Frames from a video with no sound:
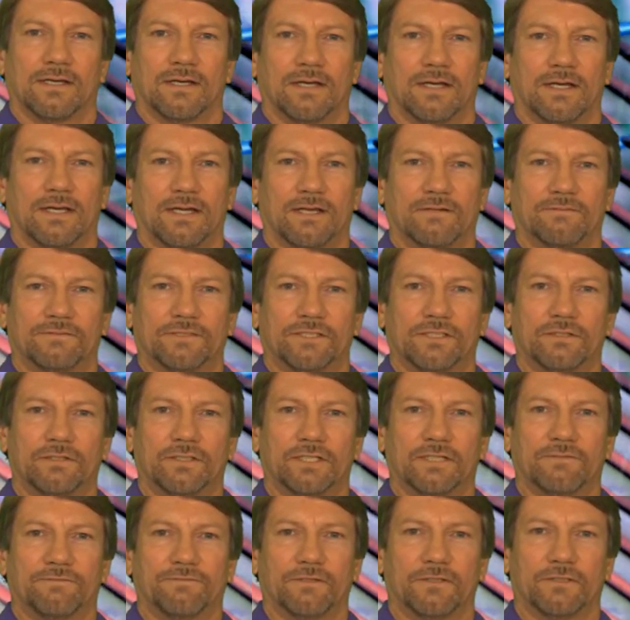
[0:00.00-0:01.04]
I have 2
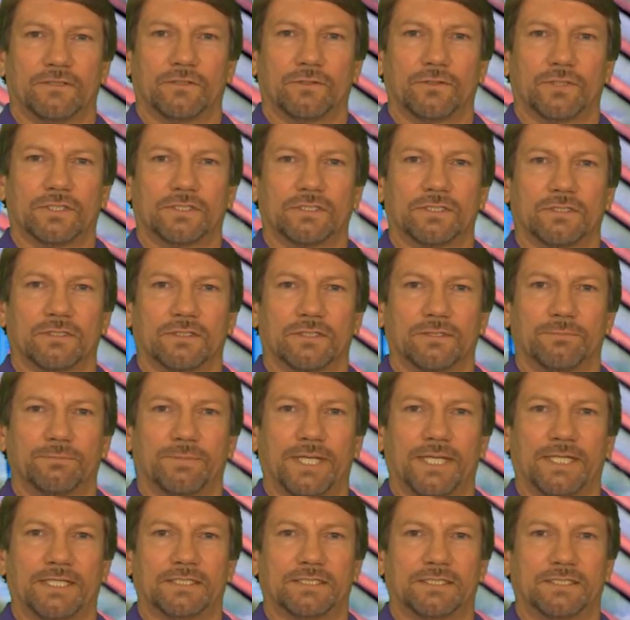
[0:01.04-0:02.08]
different
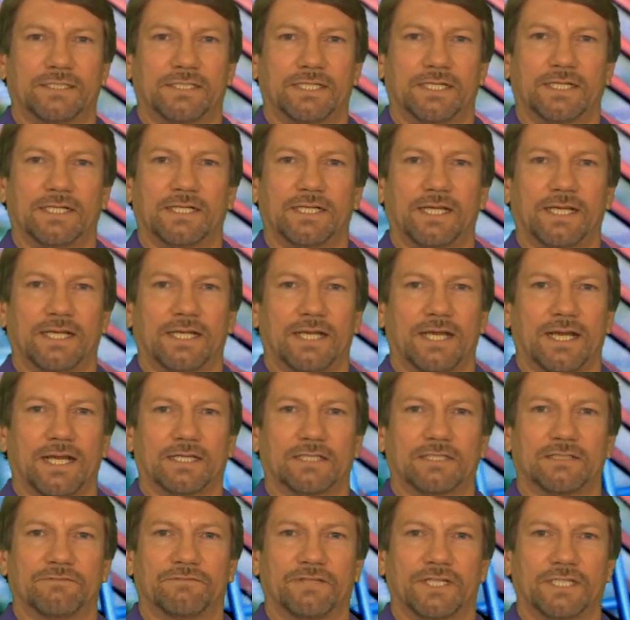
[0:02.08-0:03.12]
crystalline-based DNA
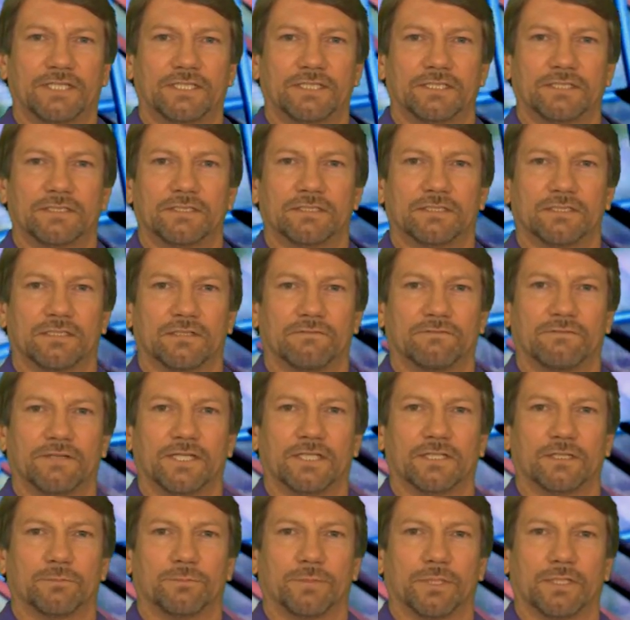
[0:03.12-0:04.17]
activations
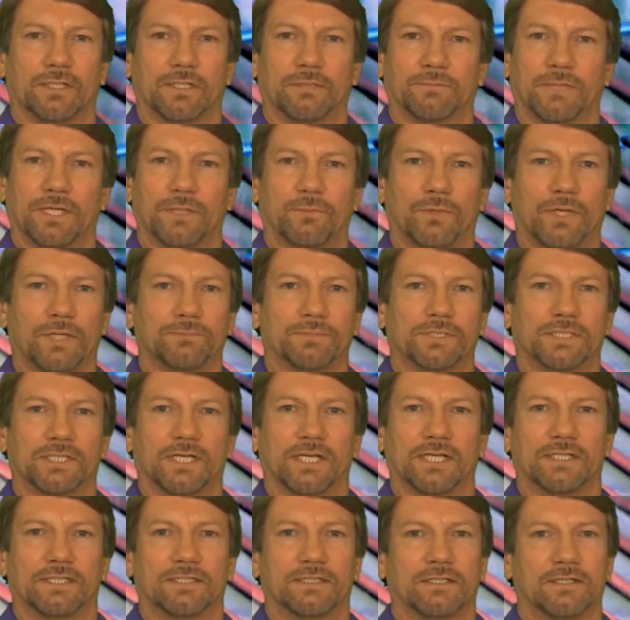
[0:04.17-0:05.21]
available on my
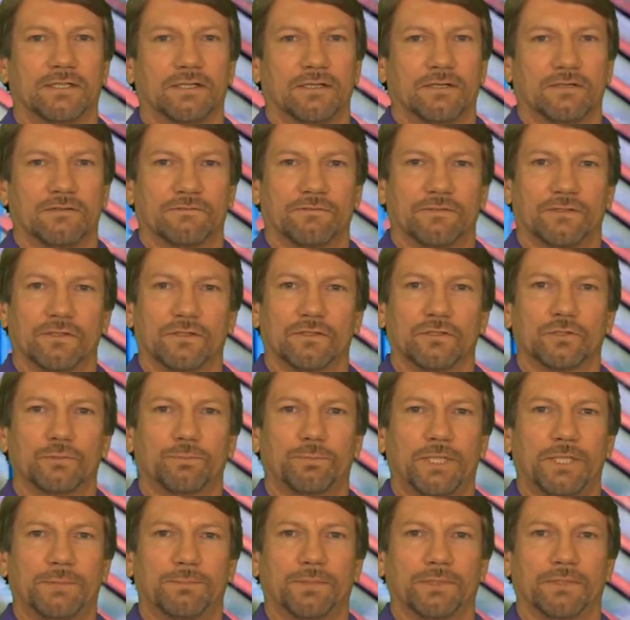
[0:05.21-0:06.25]
website for those
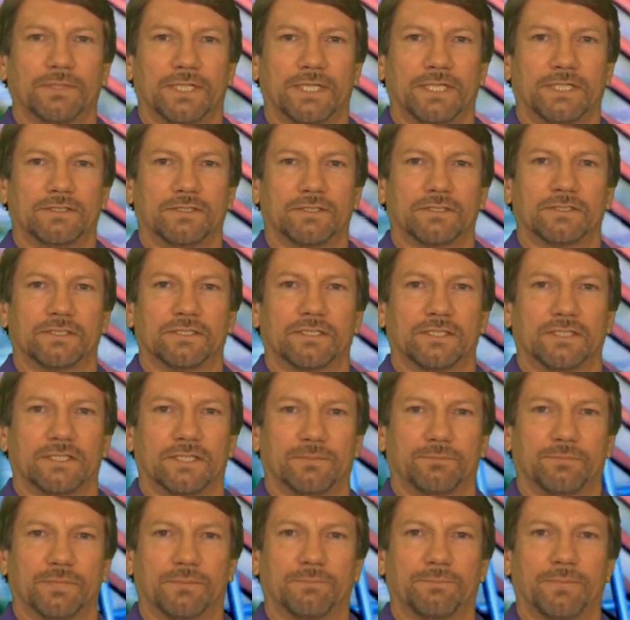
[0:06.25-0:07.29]
people interested
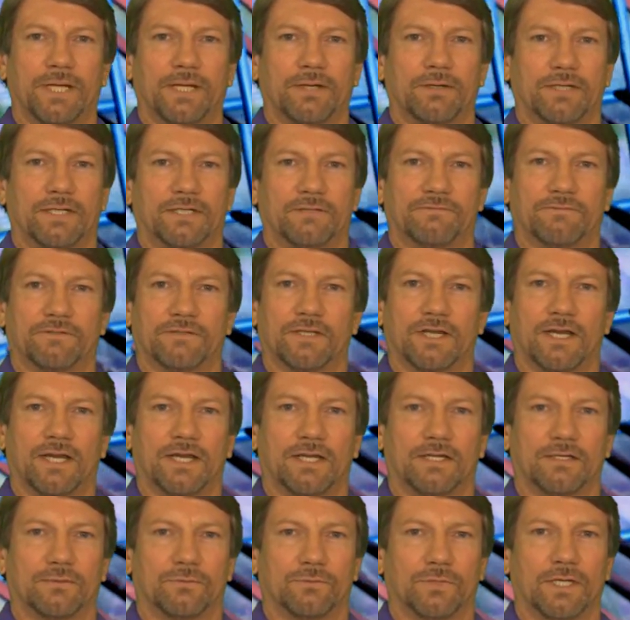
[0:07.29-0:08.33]
in preparing for the
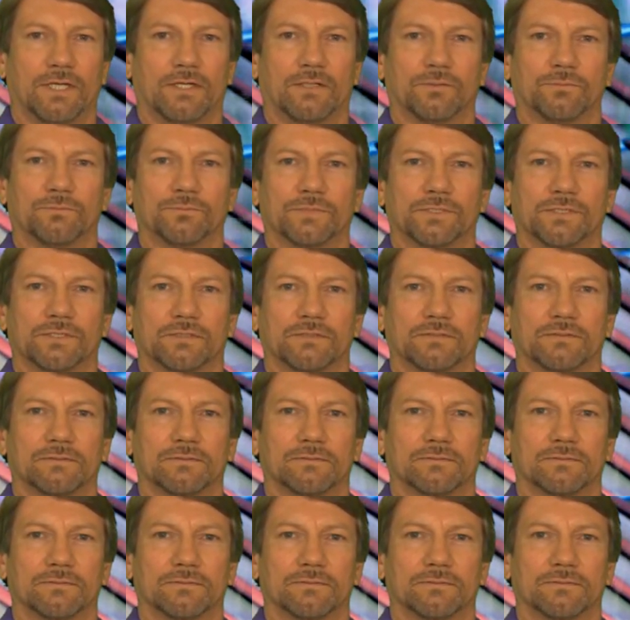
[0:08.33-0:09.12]
higher realms.